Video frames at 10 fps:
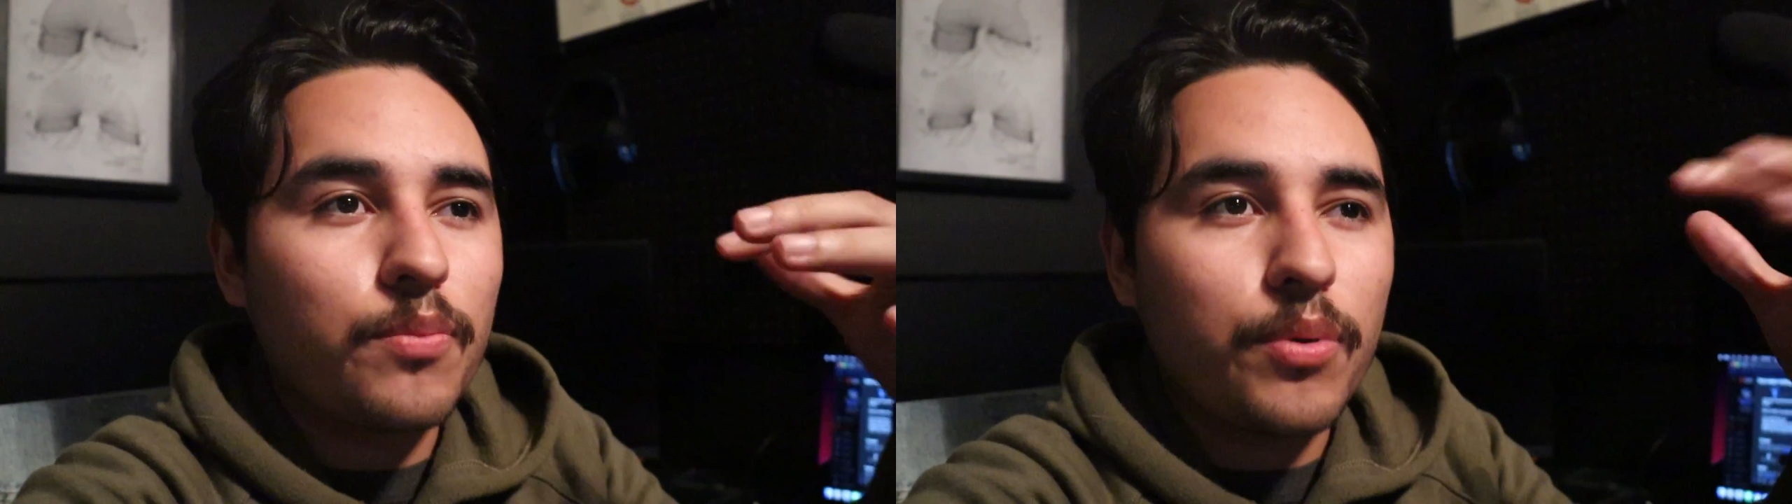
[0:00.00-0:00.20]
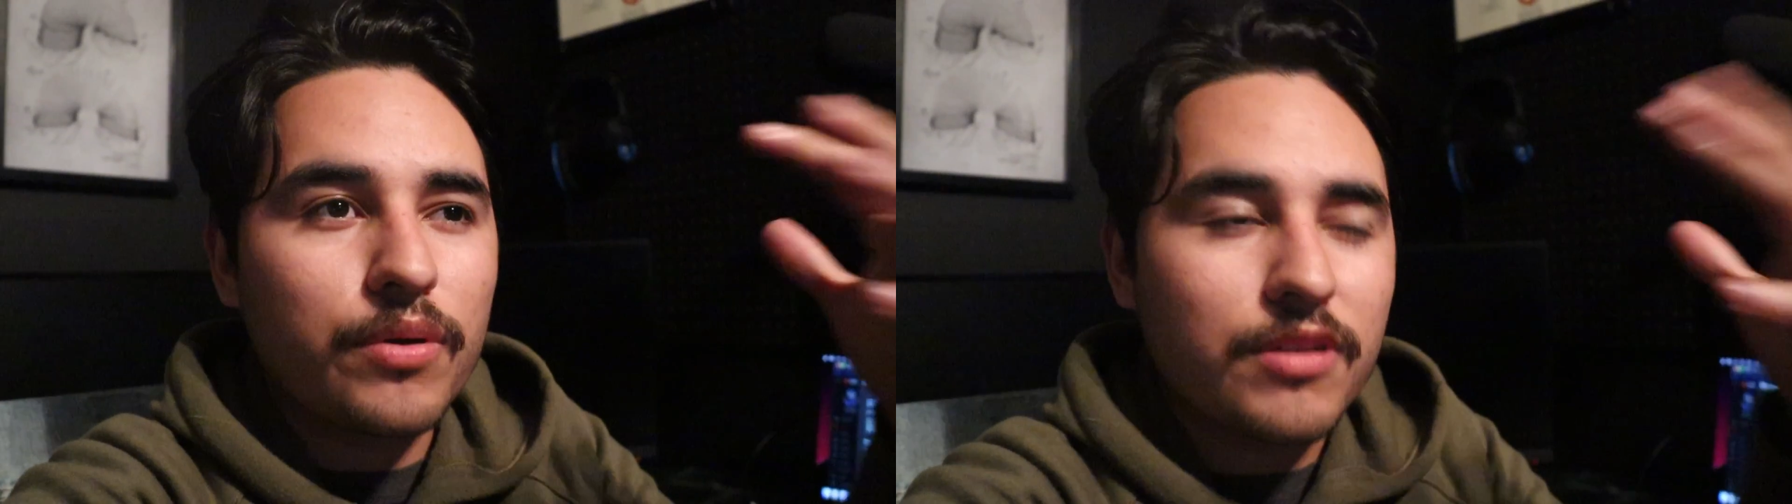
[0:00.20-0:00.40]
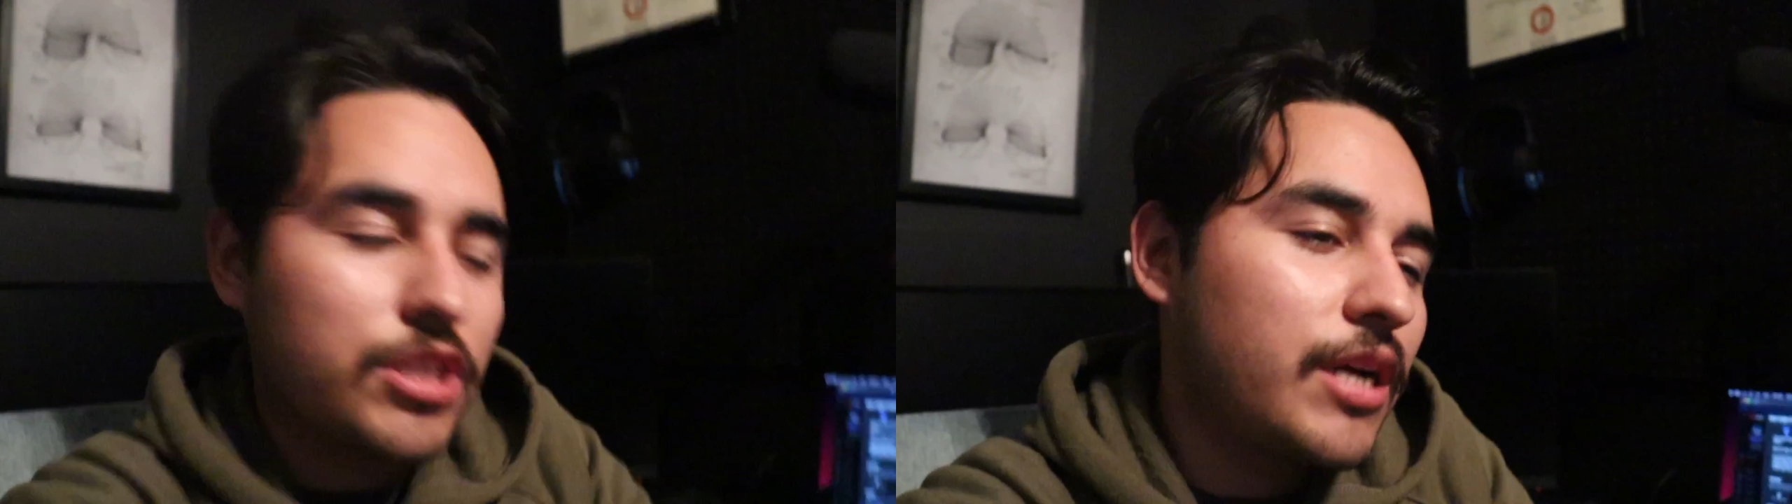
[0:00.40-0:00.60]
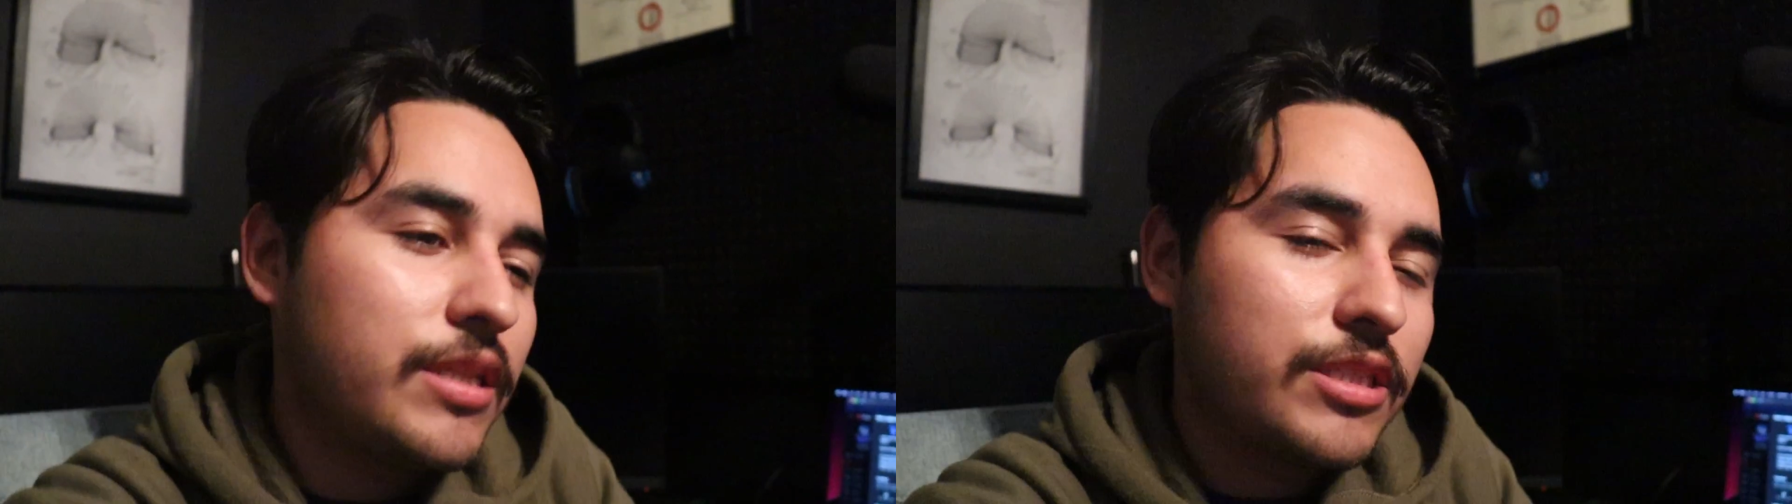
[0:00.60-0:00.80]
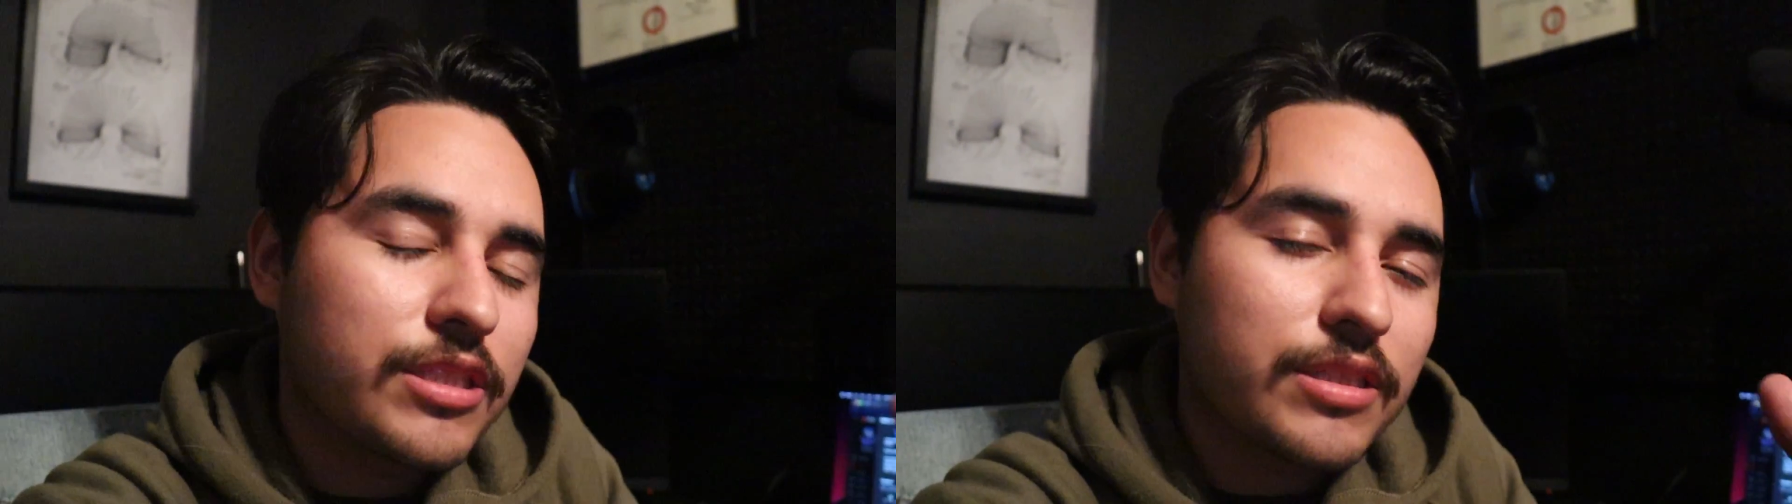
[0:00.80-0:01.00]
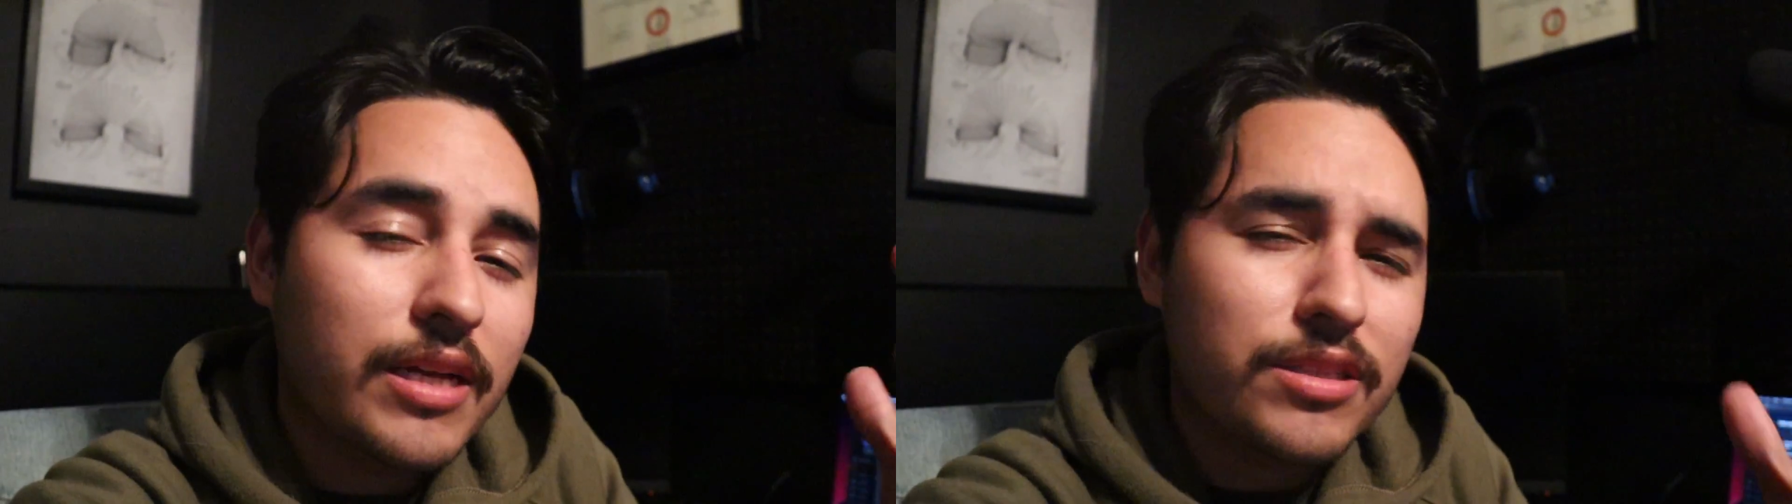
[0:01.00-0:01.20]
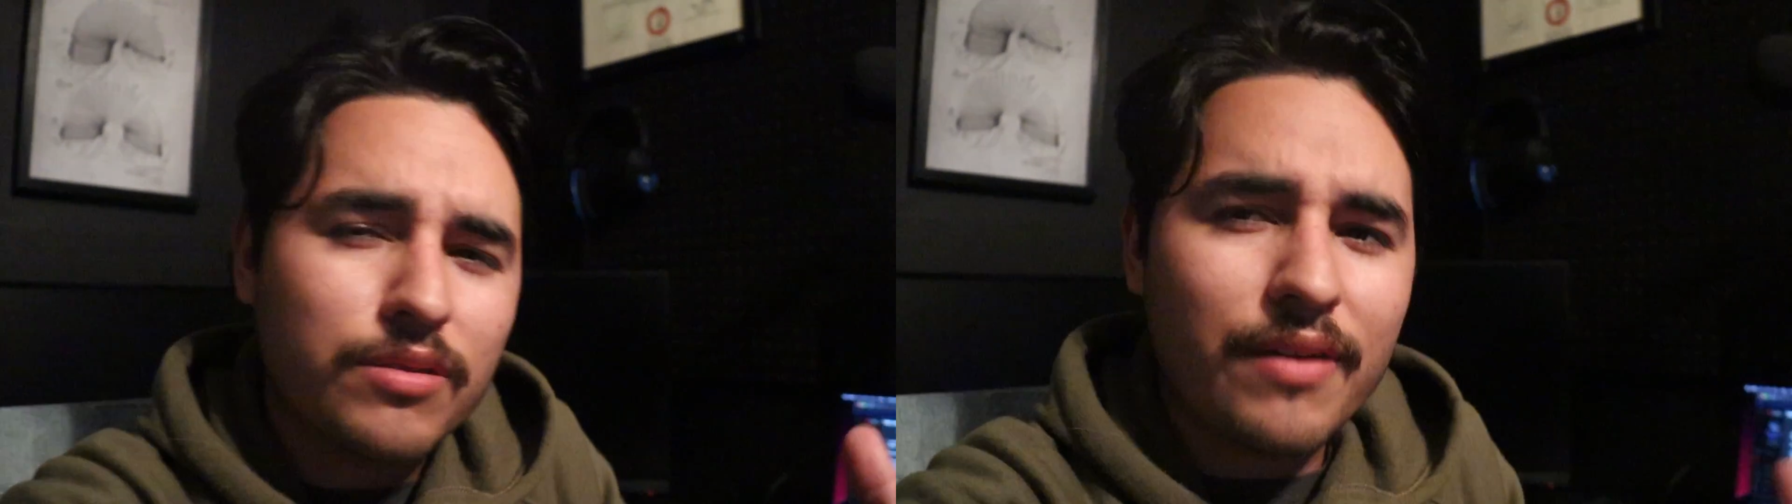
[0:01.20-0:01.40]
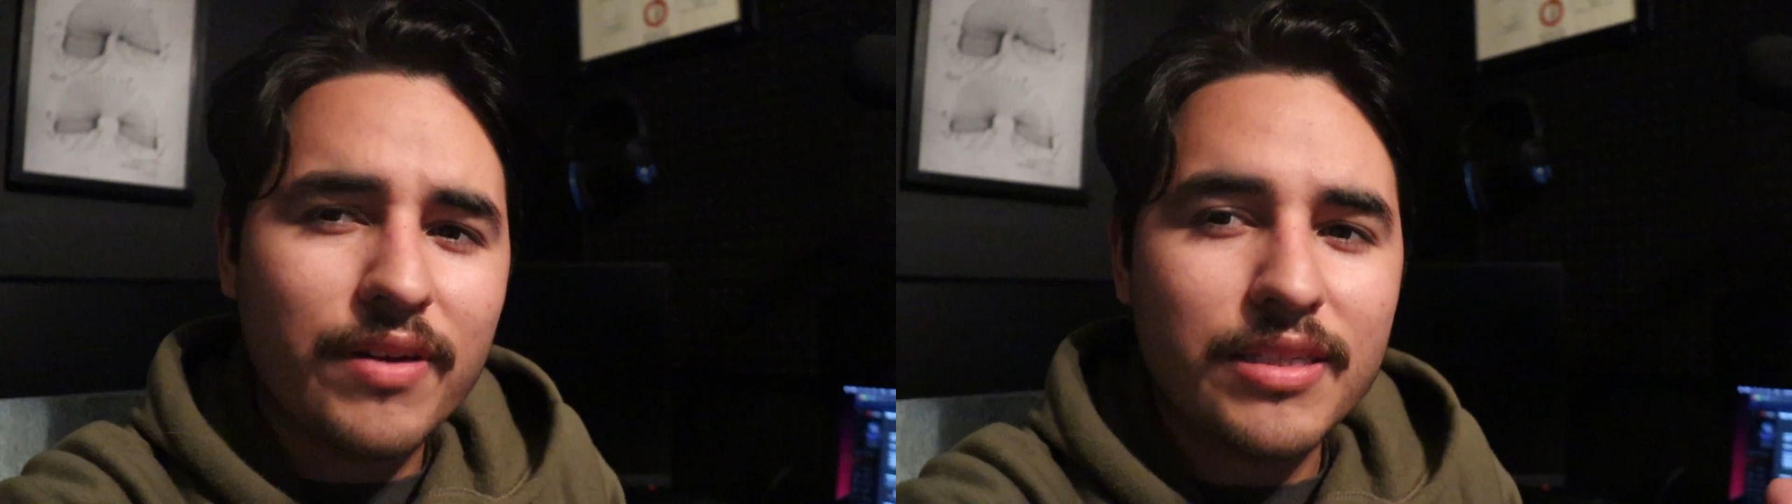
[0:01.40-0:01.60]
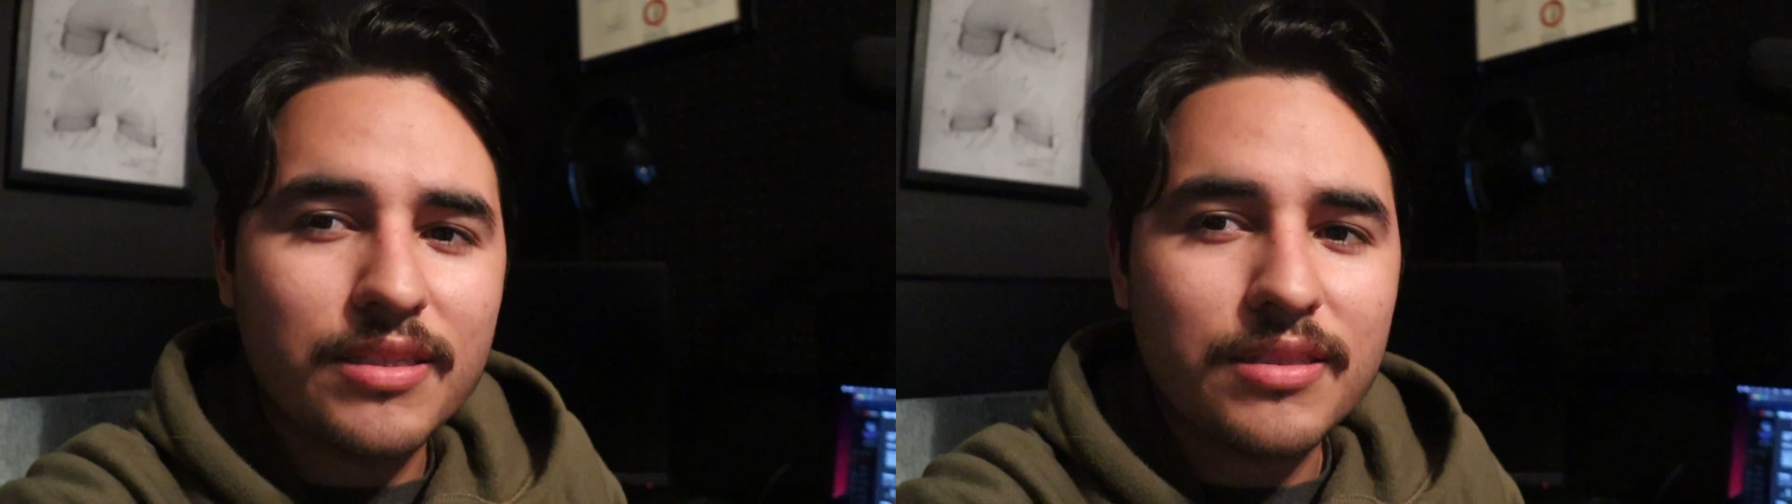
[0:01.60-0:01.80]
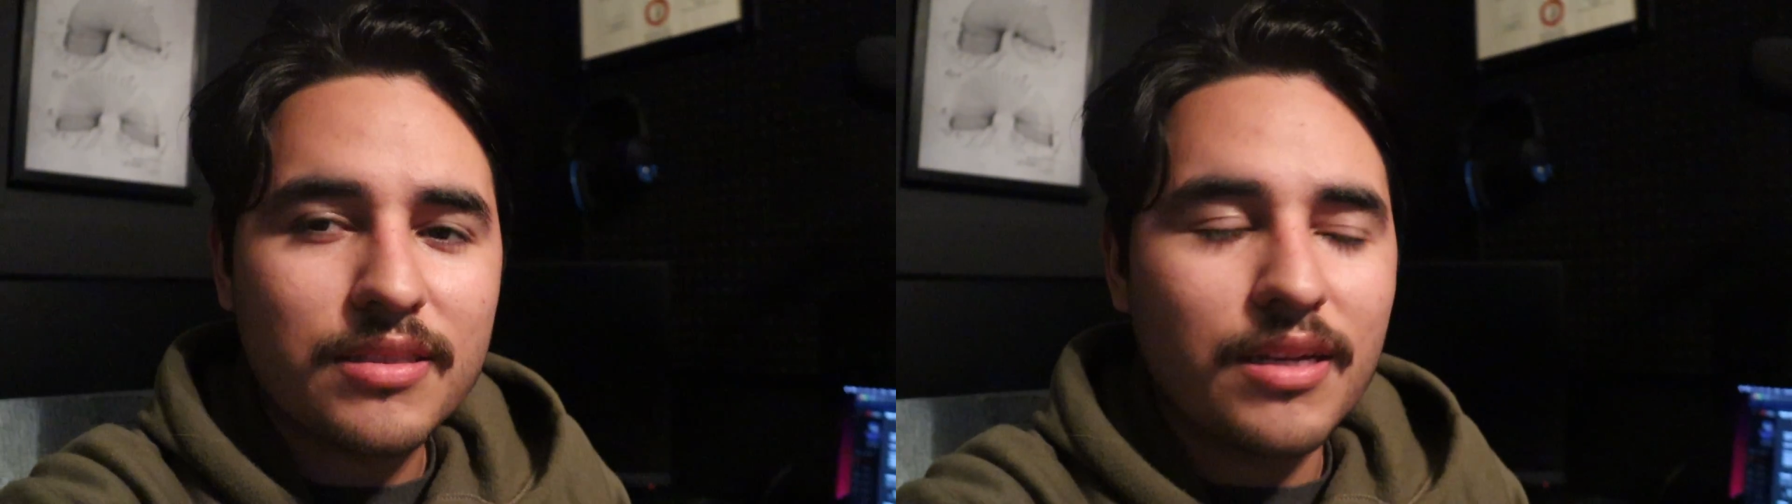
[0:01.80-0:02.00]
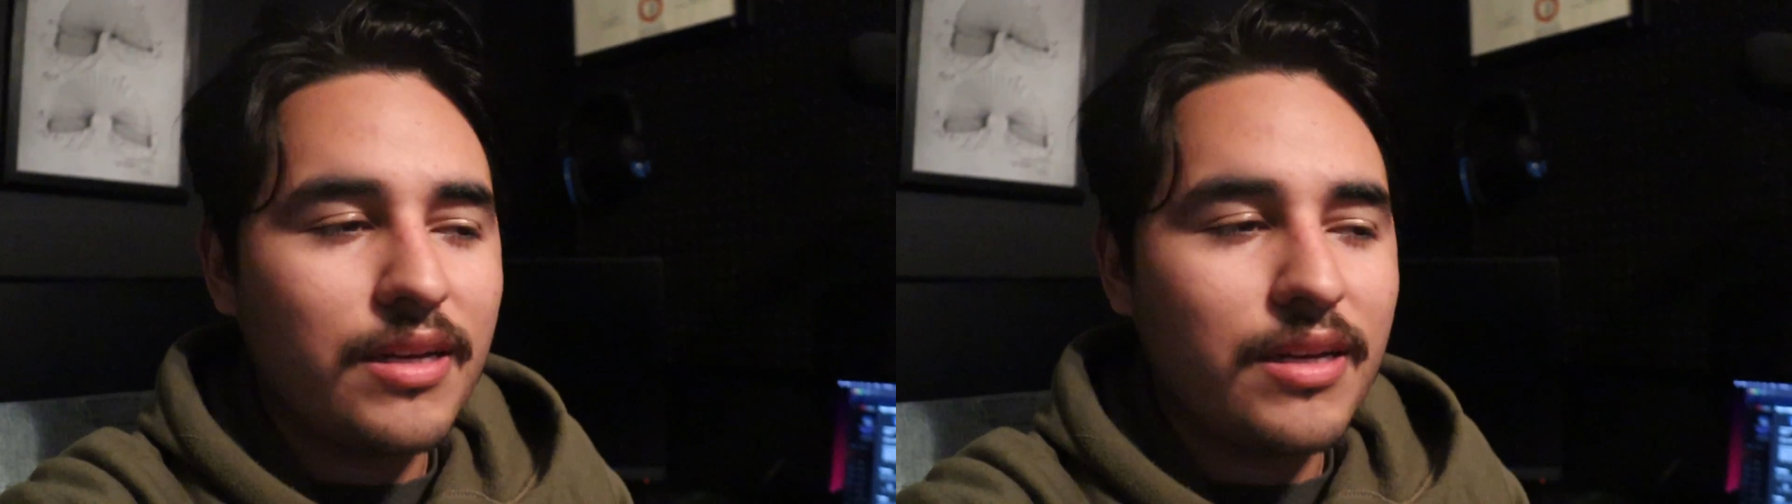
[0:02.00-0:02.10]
the point of the challenge is not to have ideas.